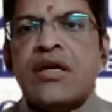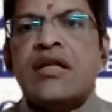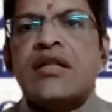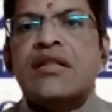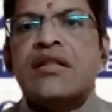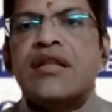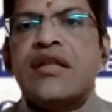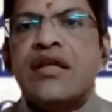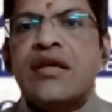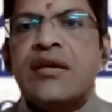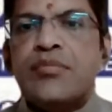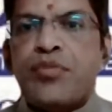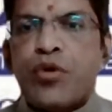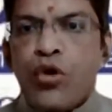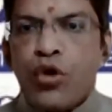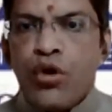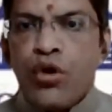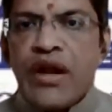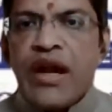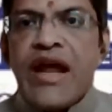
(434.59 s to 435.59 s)
the
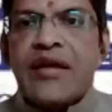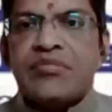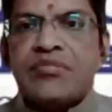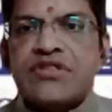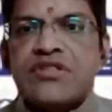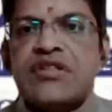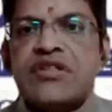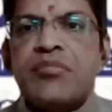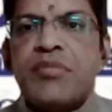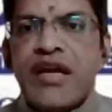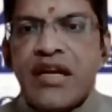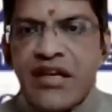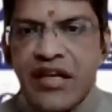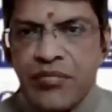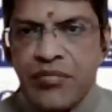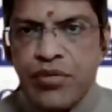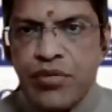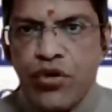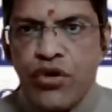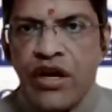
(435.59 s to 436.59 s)
programs, the
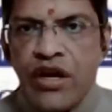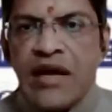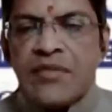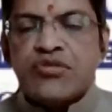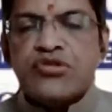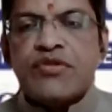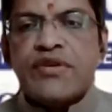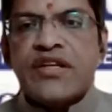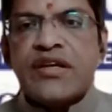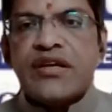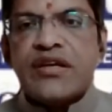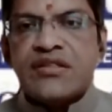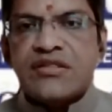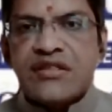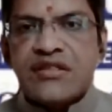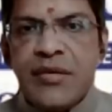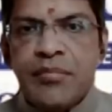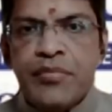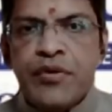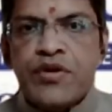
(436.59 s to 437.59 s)
BTech programs, whether it is
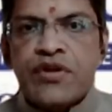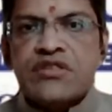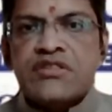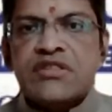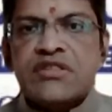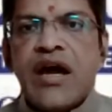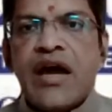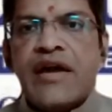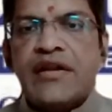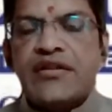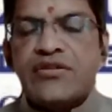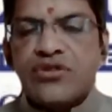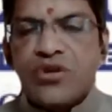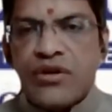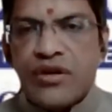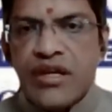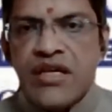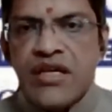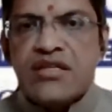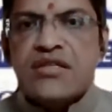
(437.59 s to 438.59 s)
computer science or
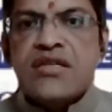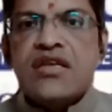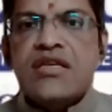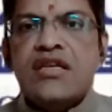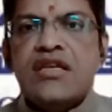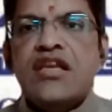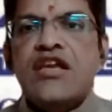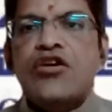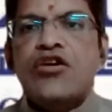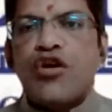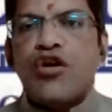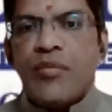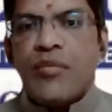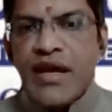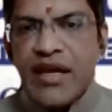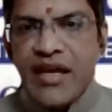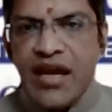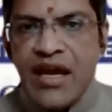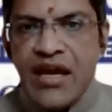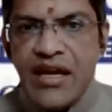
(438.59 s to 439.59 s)
ECE or
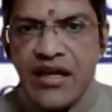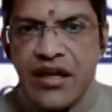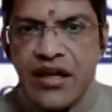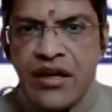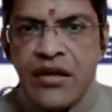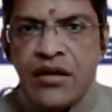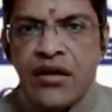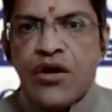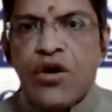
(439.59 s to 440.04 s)
mechanical,